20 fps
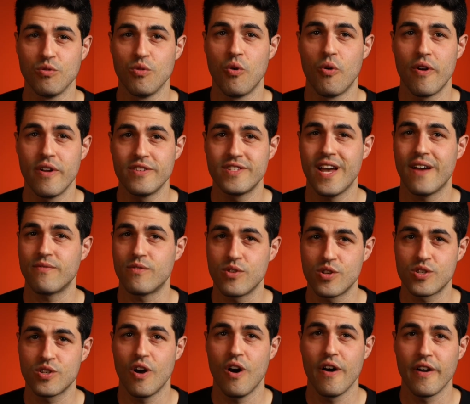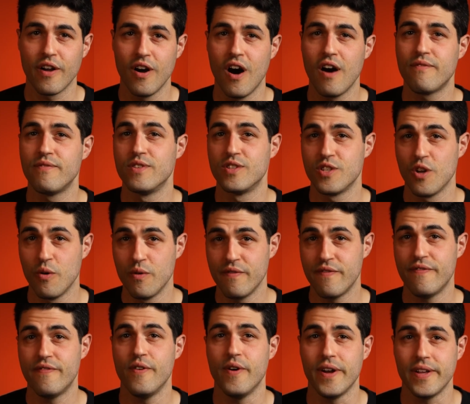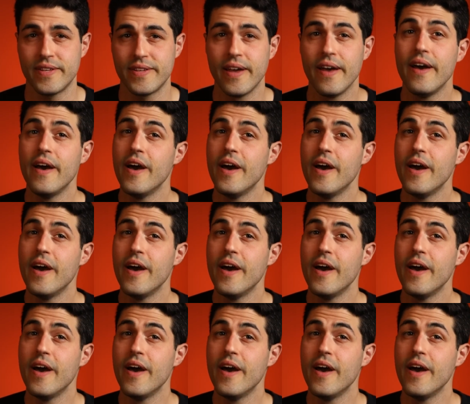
Lawrence after sawing off his own foot.